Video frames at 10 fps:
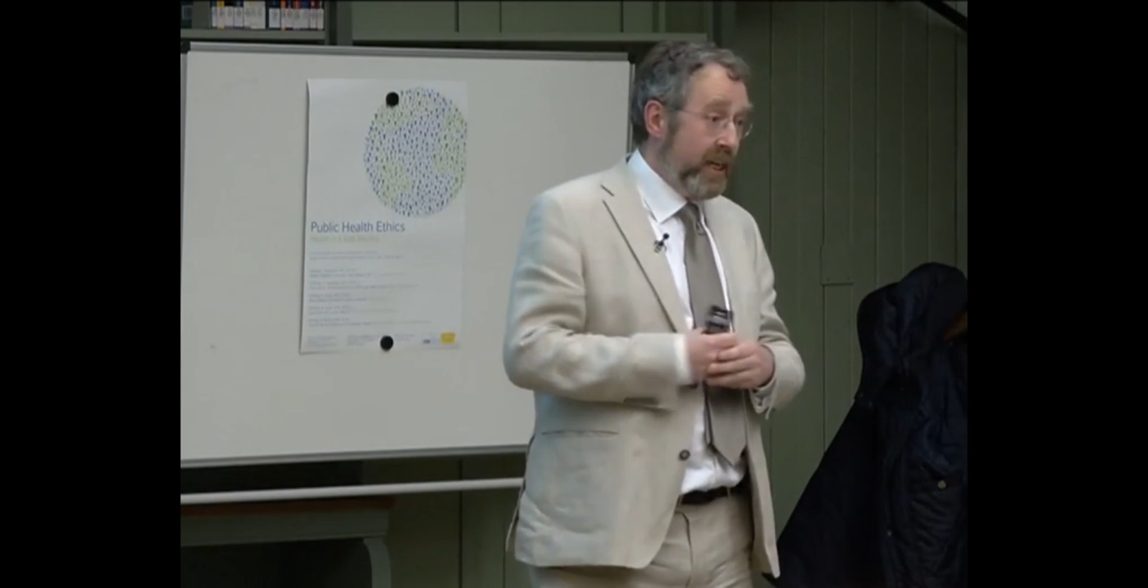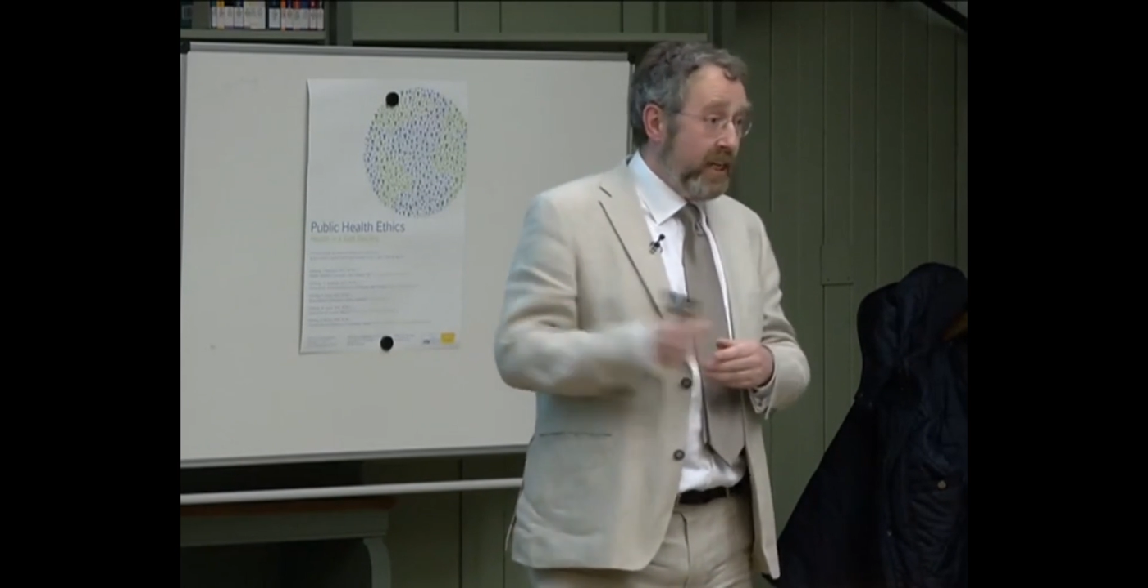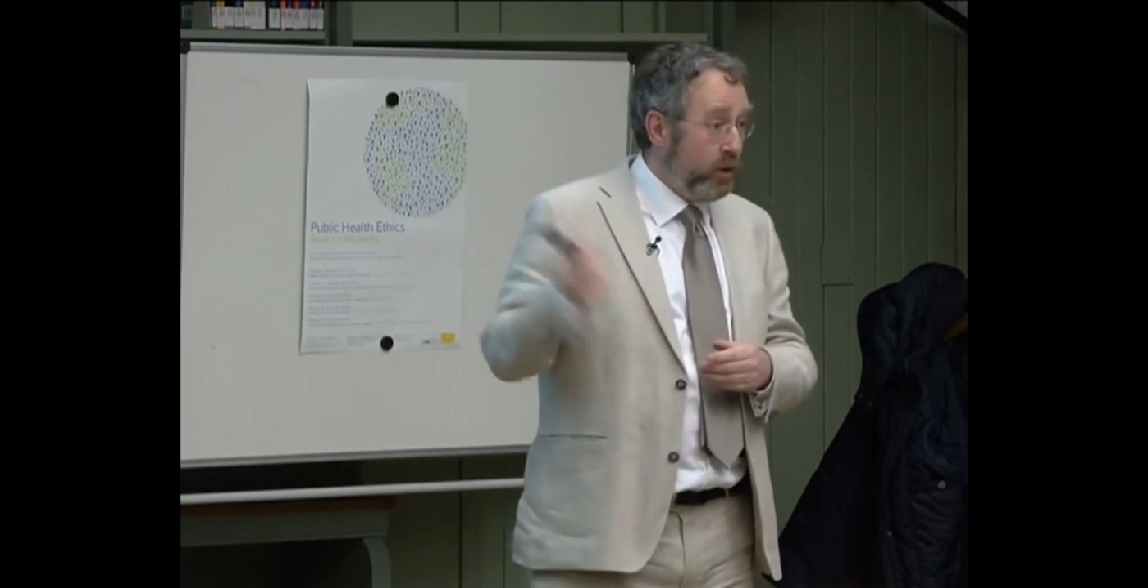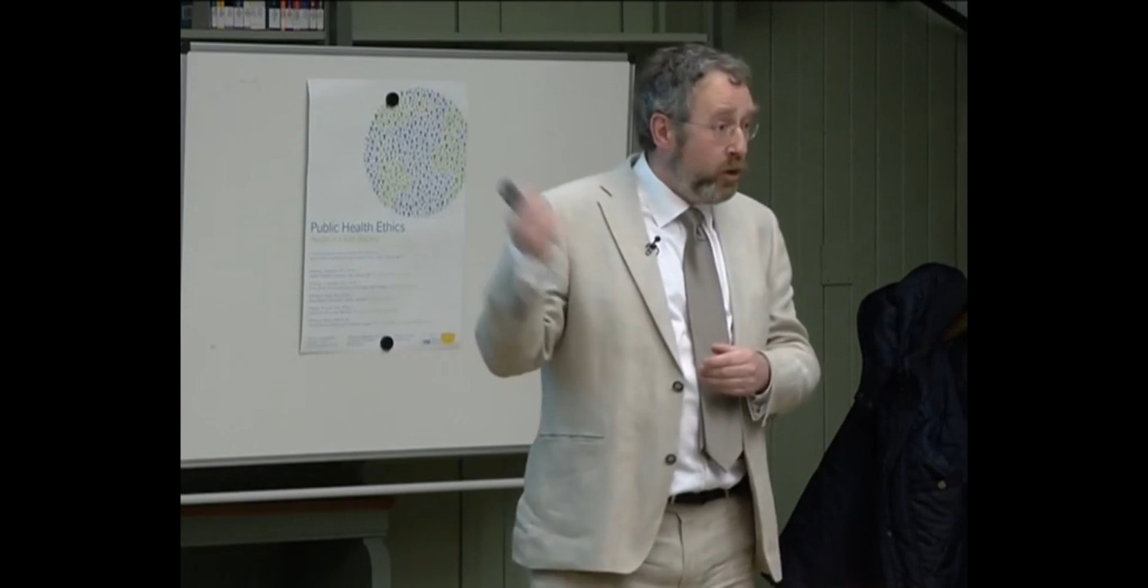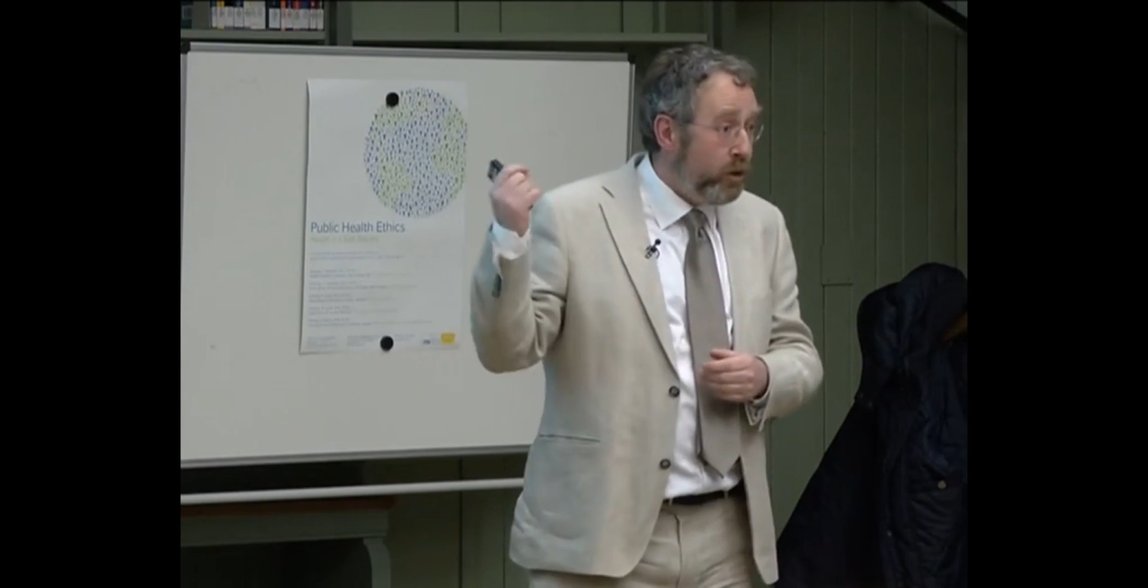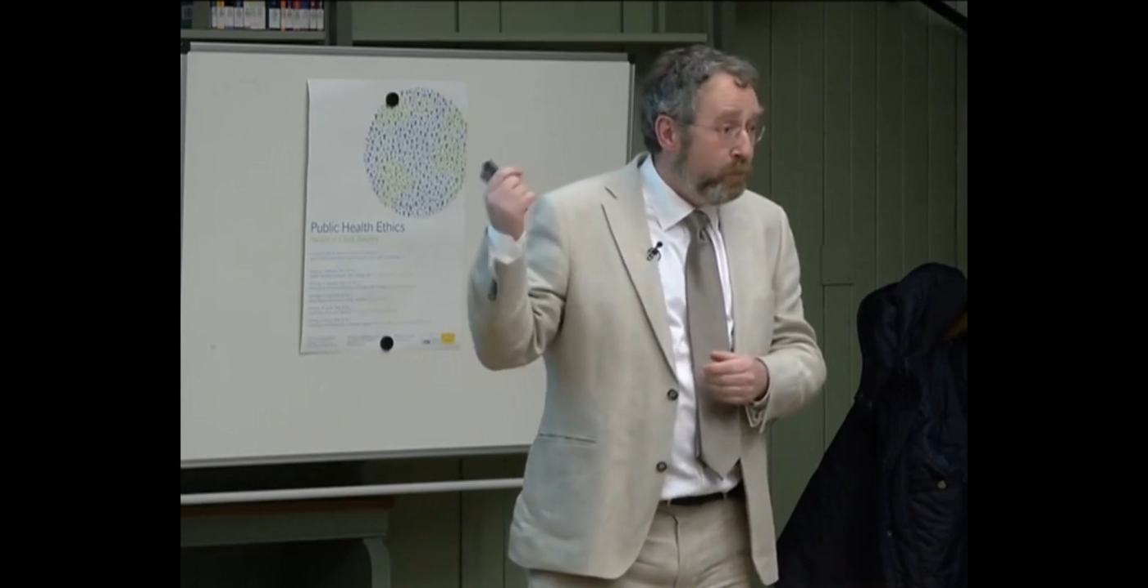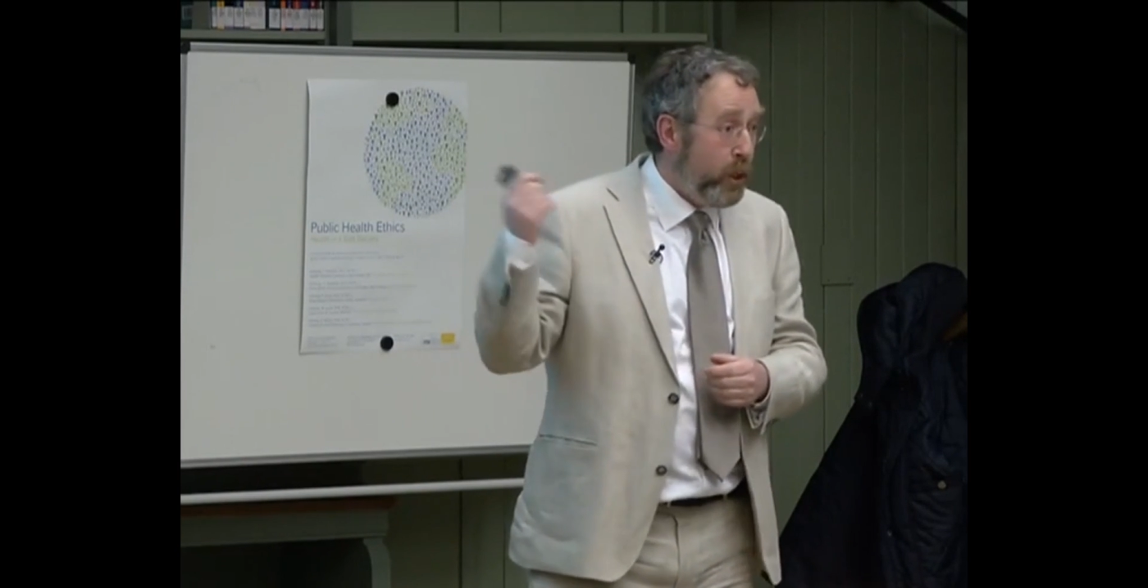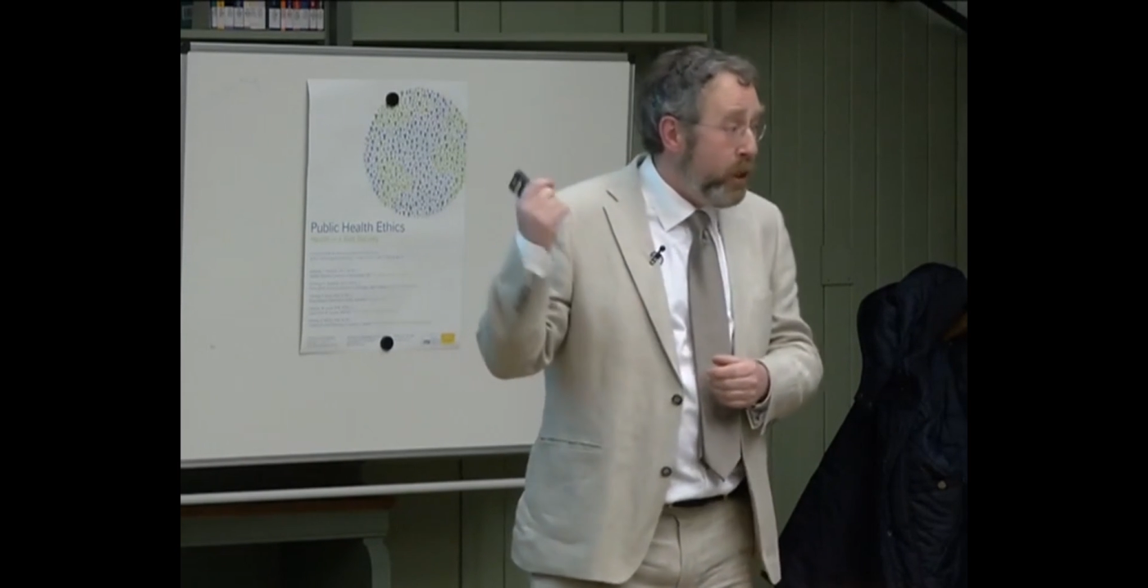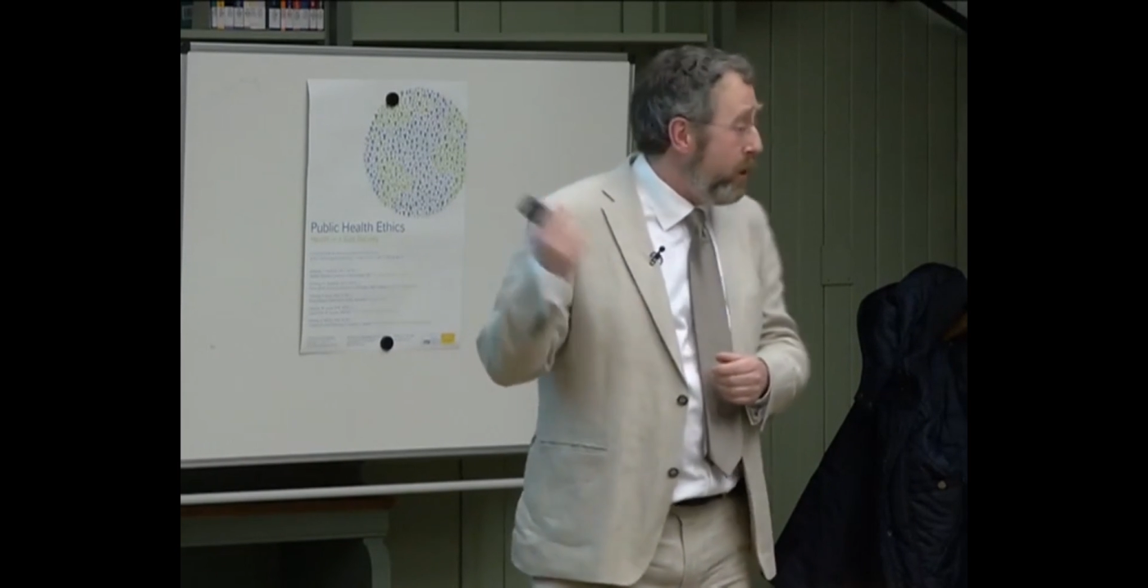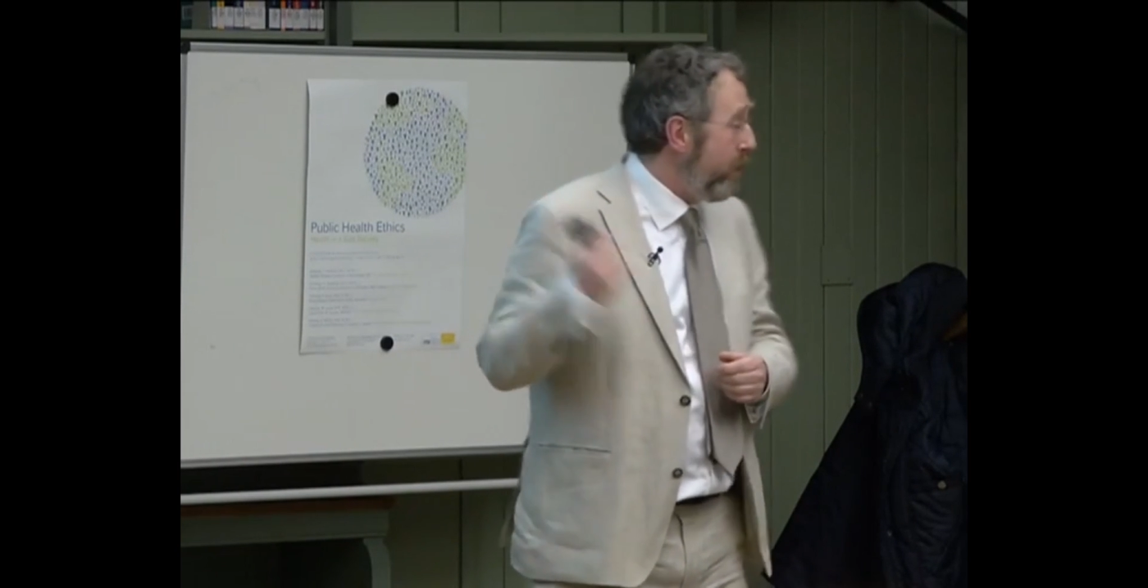in
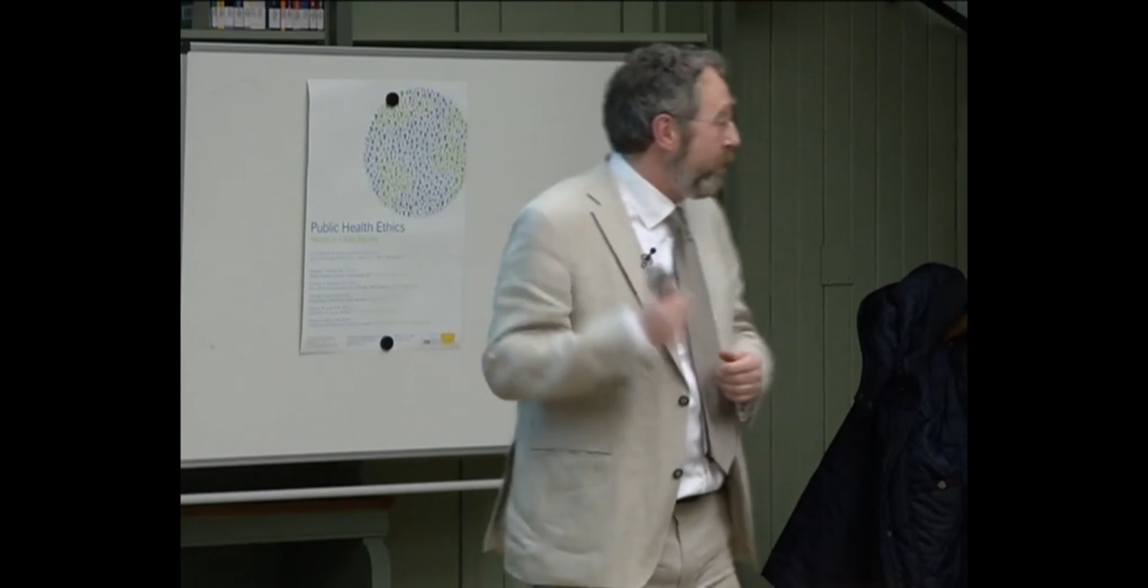Gothenburg,